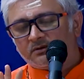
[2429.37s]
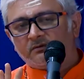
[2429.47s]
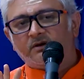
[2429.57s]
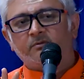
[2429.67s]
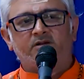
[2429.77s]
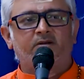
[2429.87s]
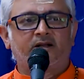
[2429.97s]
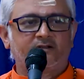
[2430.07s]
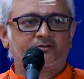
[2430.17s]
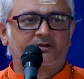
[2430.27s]
one mother
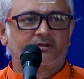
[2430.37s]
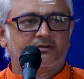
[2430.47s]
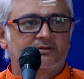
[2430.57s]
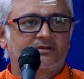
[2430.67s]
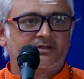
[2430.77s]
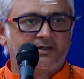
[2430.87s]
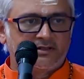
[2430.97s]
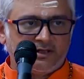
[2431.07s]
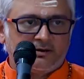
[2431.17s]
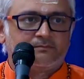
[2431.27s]
actually, she
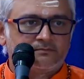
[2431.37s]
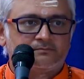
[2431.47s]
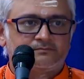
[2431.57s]
came